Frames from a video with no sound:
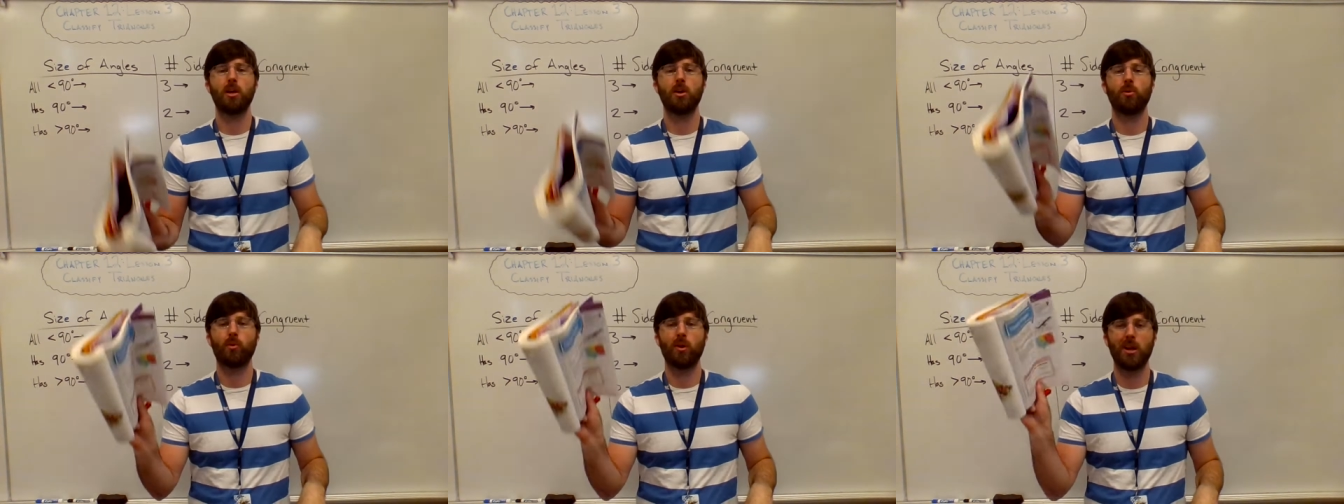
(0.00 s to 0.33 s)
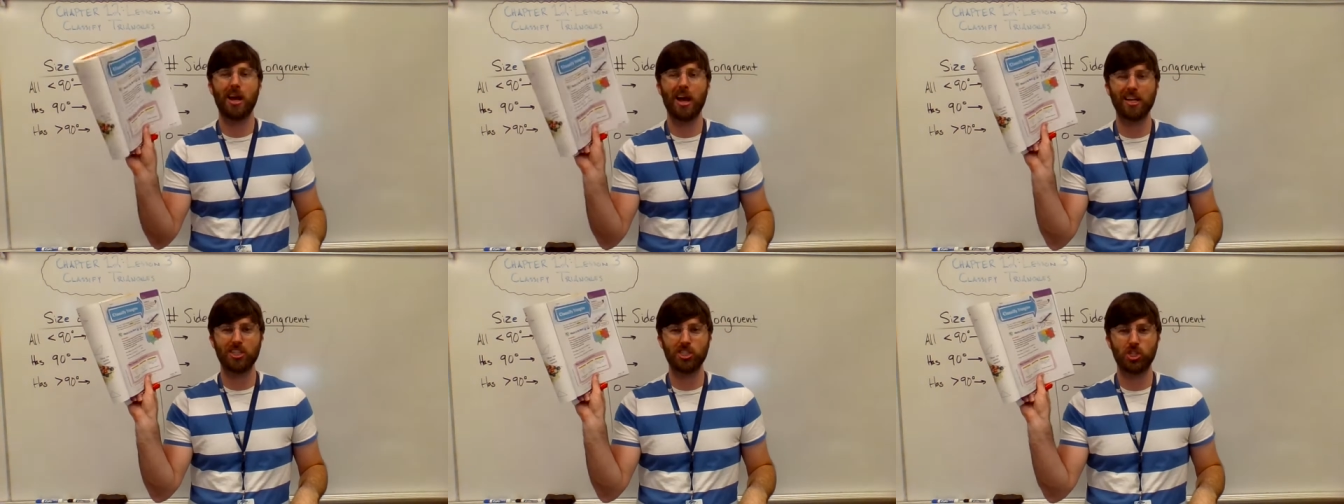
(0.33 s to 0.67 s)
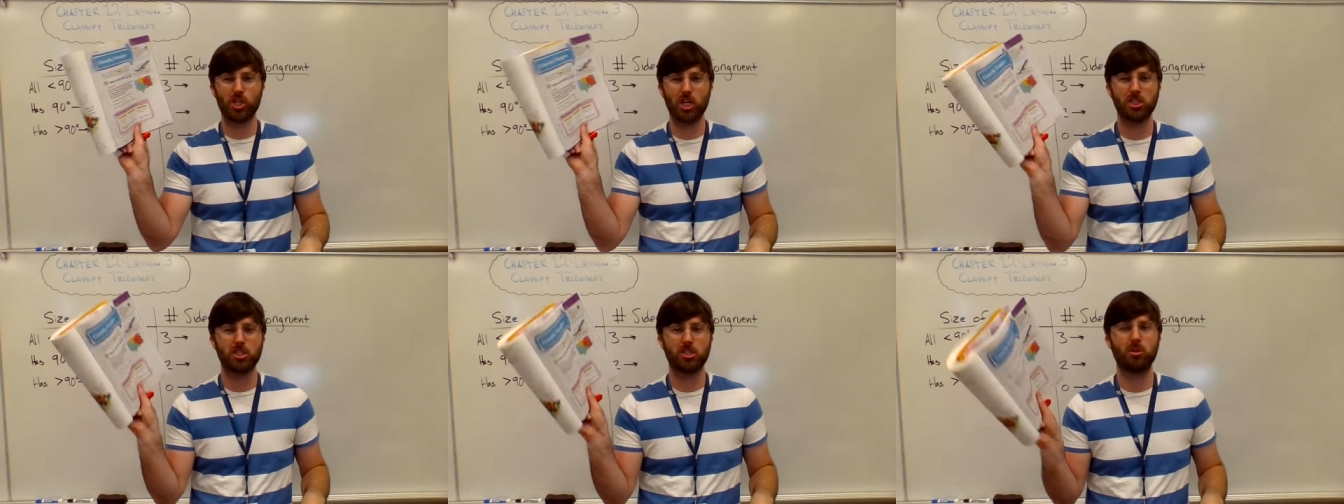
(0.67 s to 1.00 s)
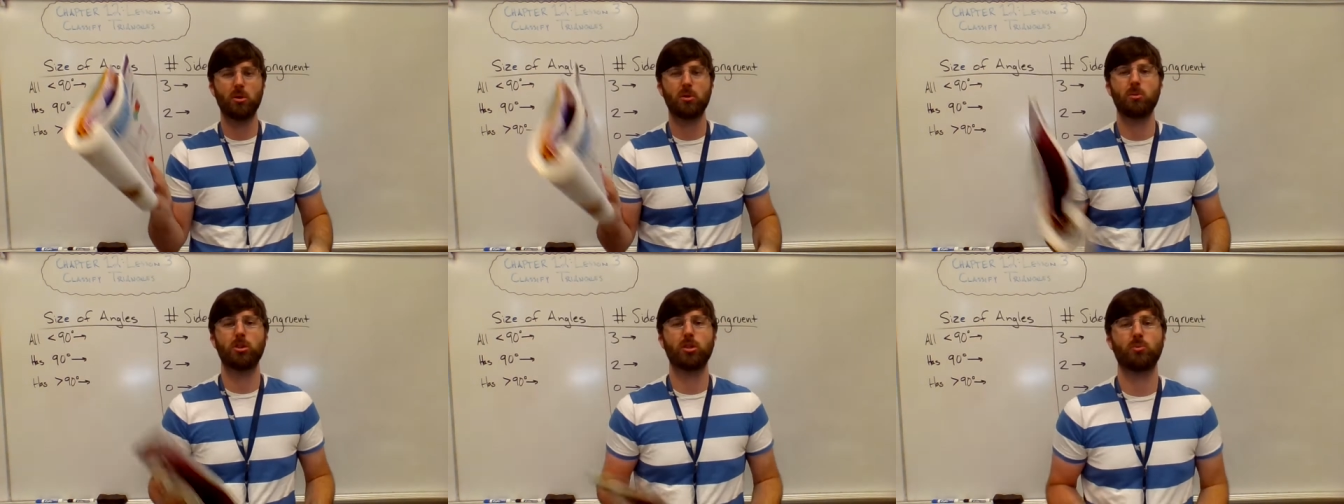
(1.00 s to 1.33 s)
We're not just
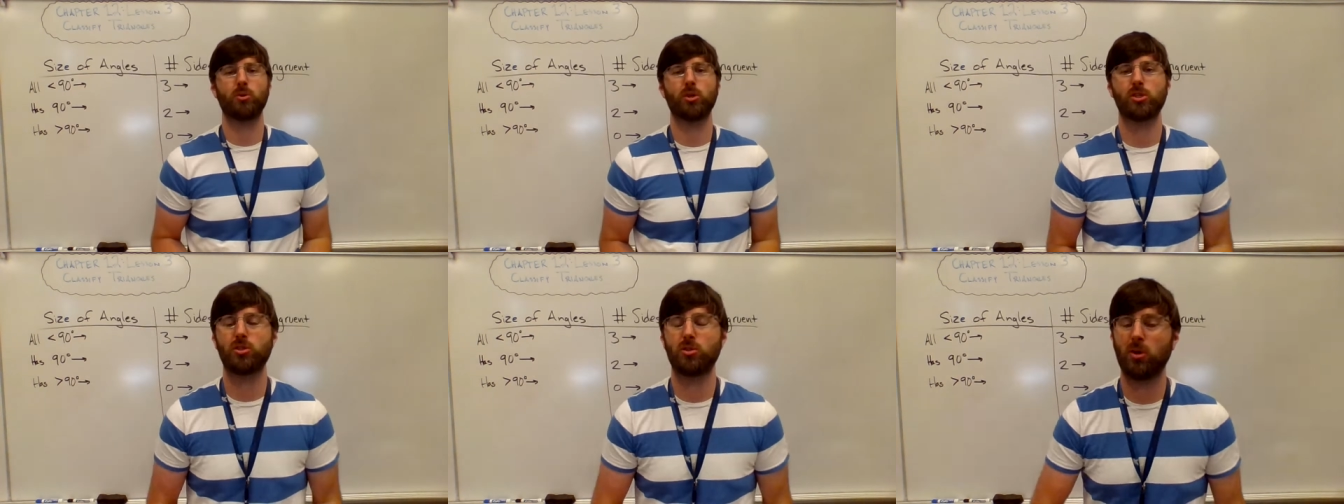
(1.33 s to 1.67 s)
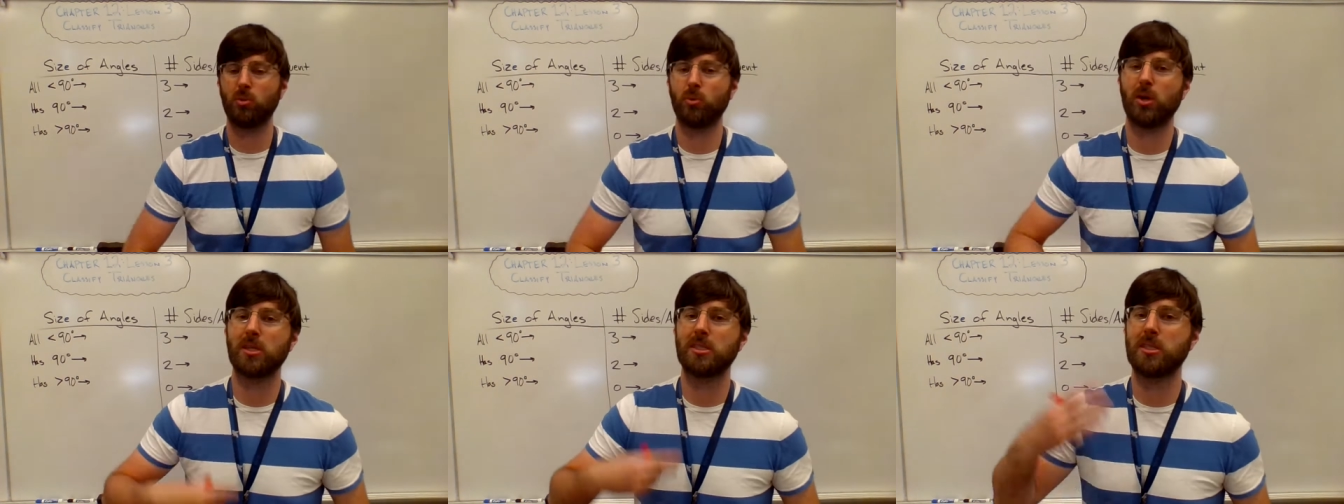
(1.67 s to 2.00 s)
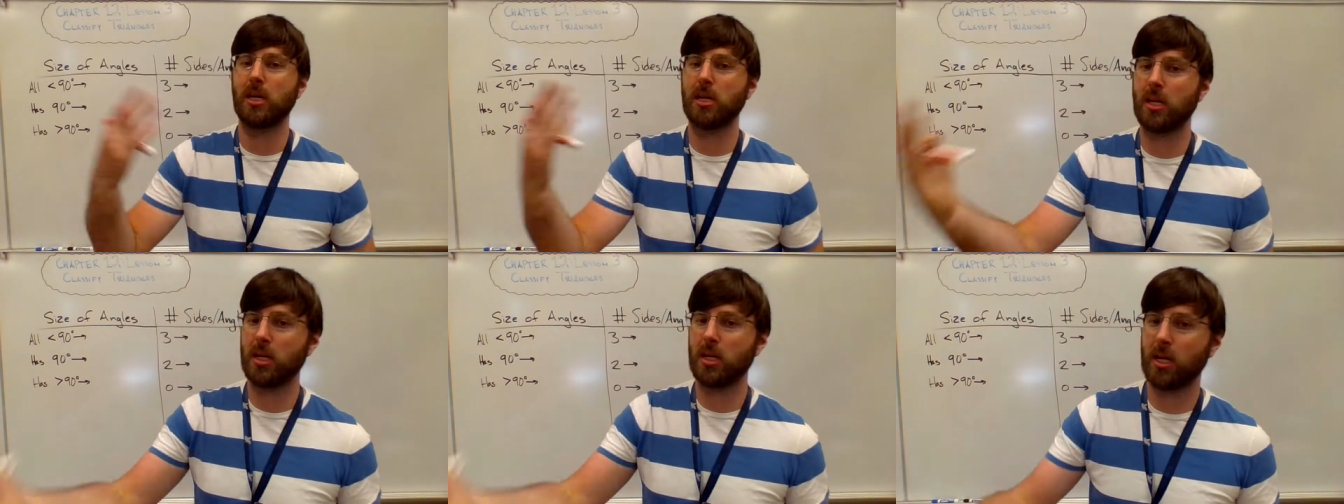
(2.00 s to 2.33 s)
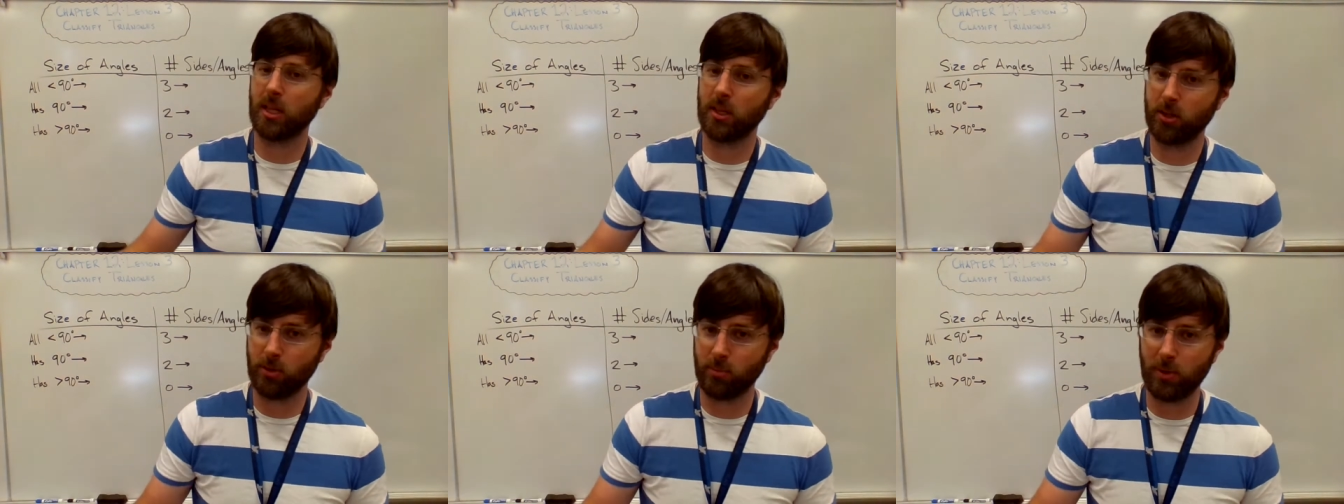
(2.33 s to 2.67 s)
doing what the book's doing. We're extending it a
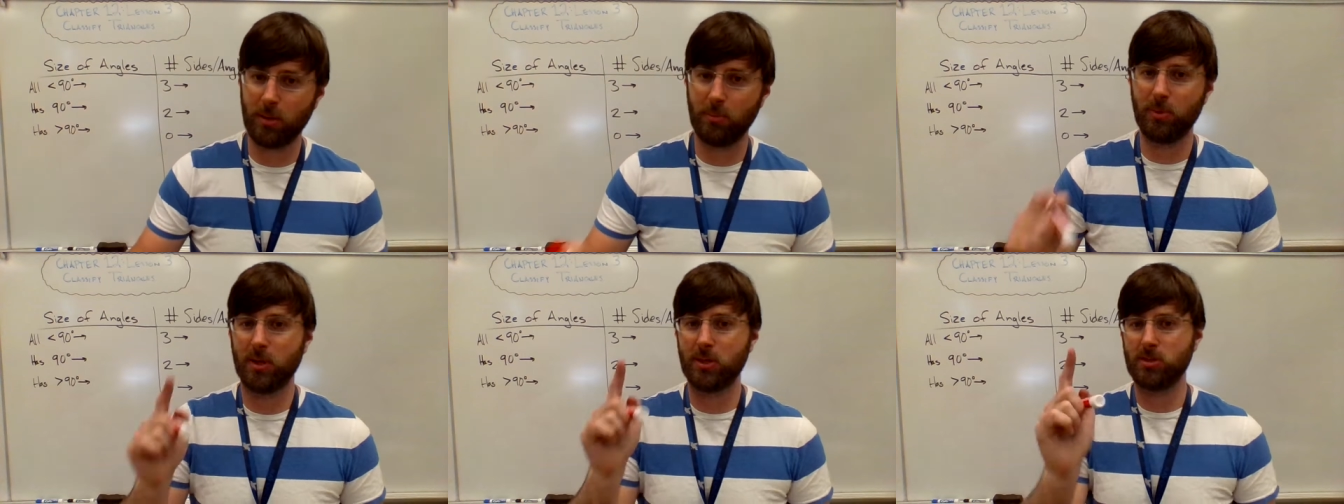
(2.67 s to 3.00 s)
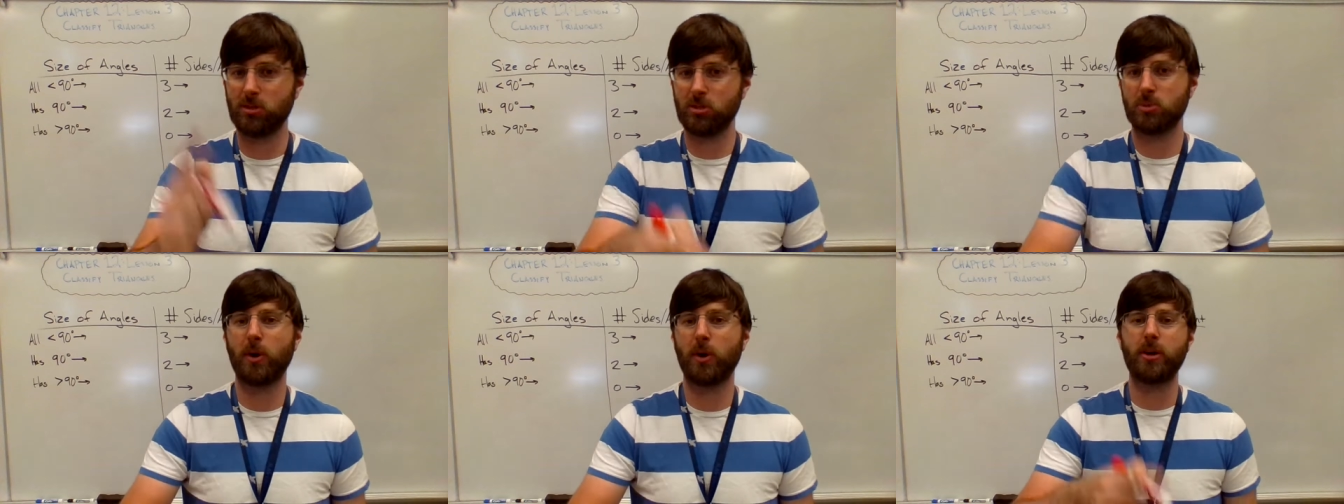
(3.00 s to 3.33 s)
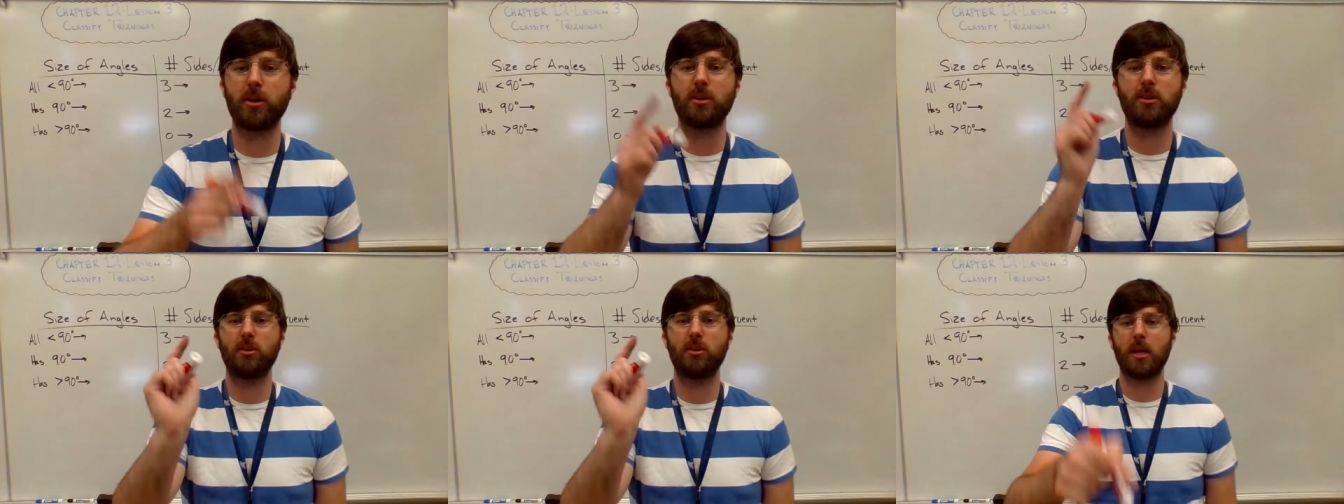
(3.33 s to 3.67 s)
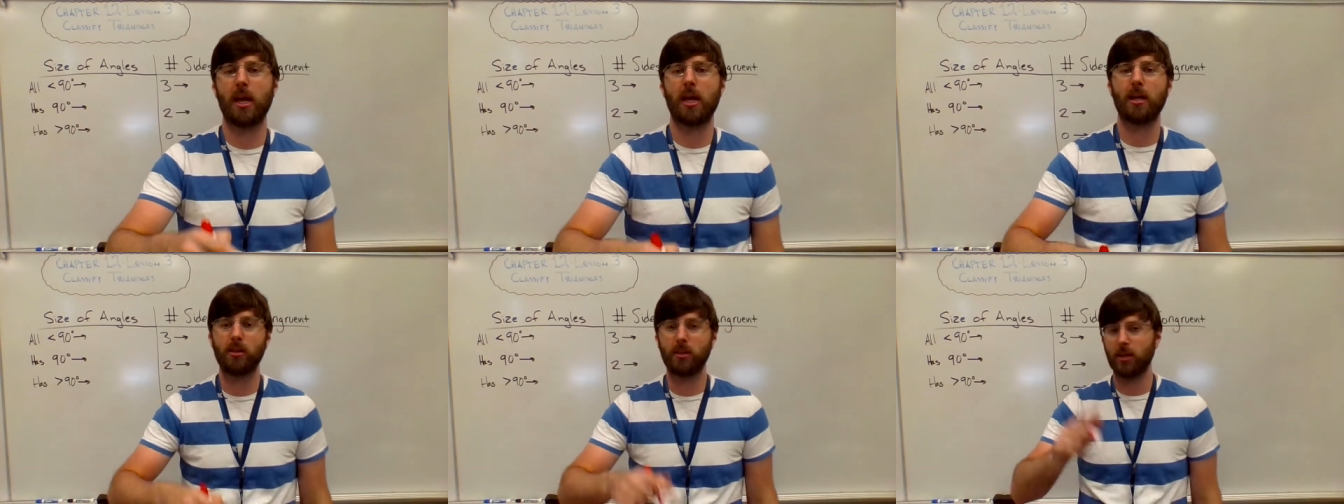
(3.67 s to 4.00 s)
little bit because you're smart and you can
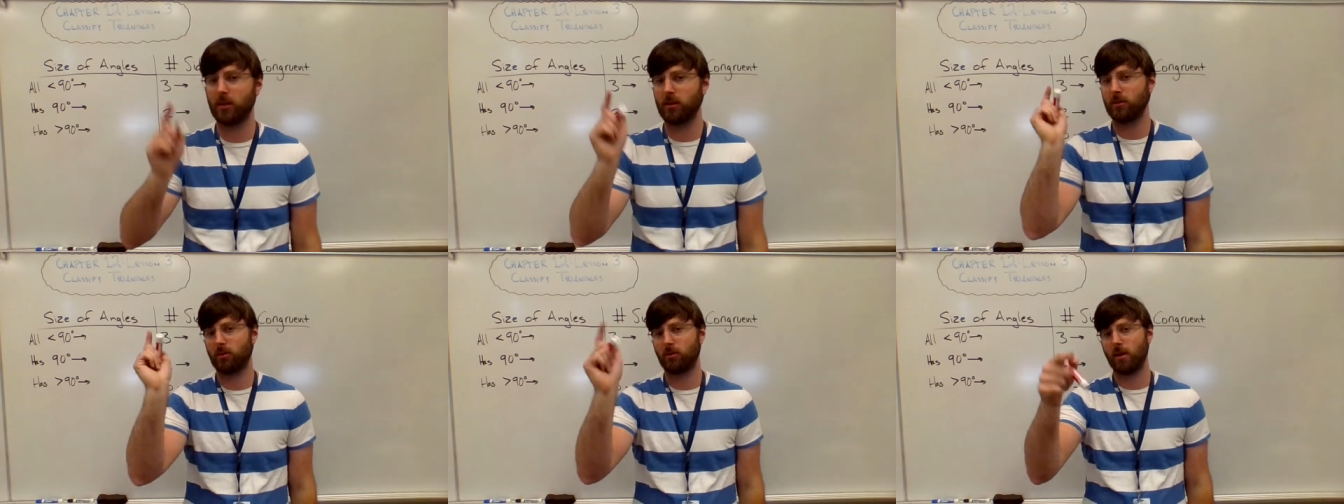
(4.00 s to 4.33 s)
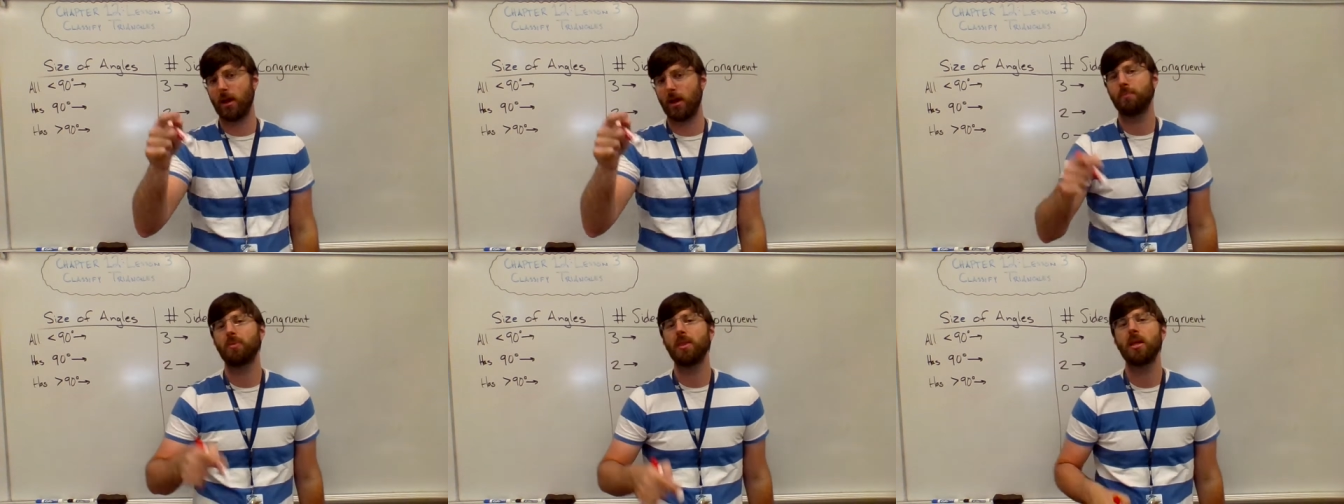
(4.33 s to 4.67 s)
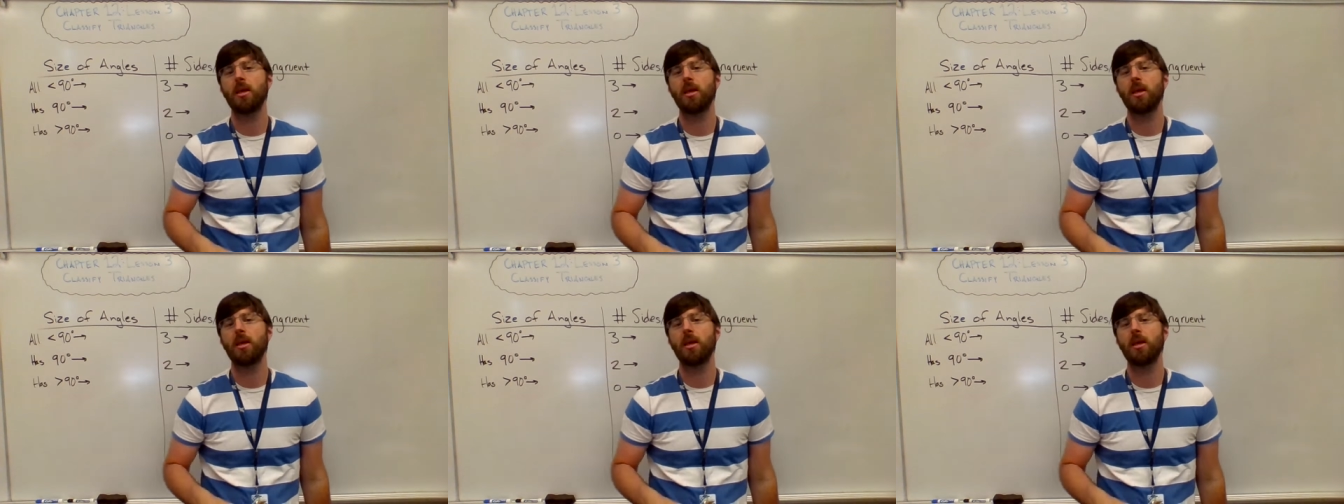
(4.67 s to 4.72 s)
handle it. All right.